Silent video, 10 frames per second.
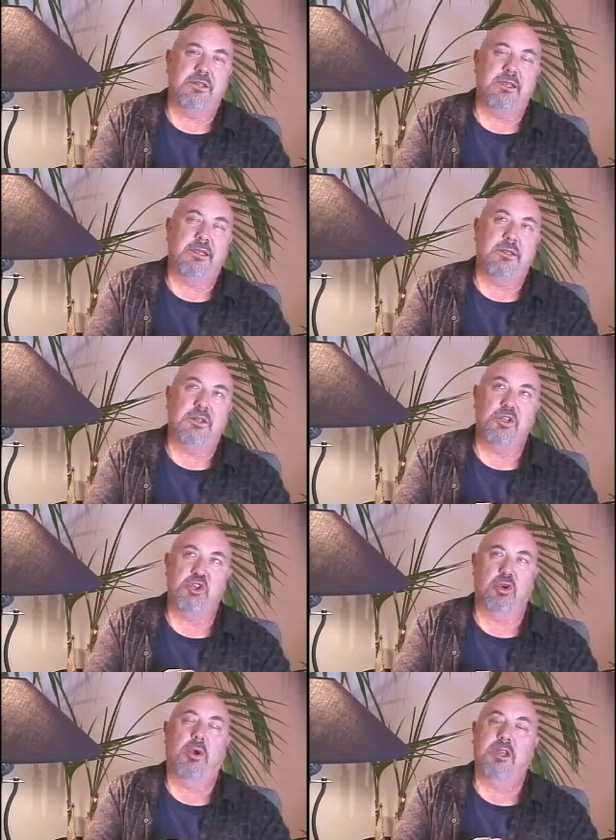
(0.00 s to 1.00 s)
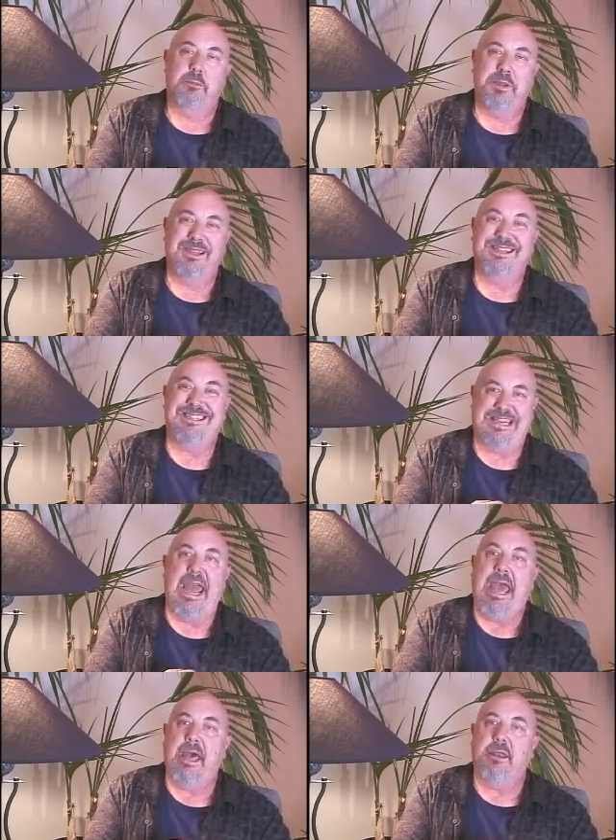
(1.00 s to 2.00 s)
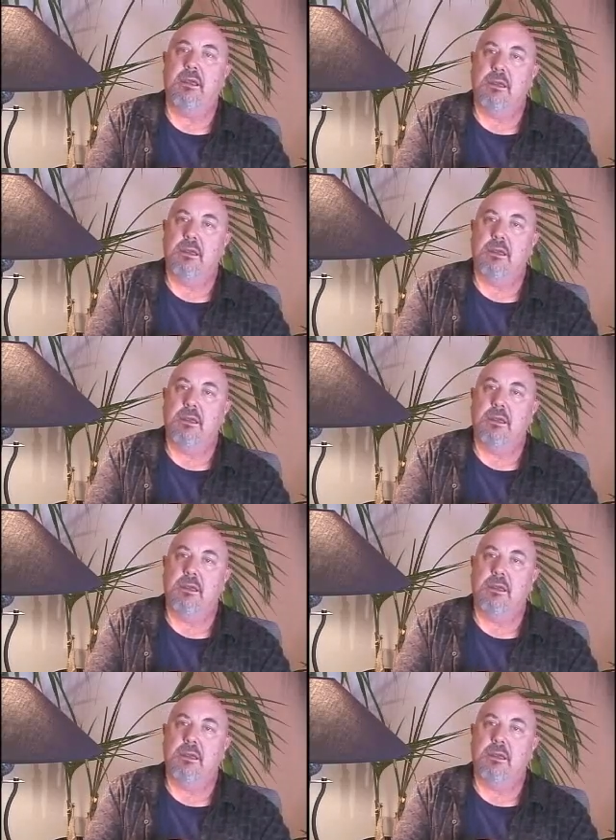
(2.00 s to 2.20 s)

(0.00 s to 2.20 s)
the joy in being dad.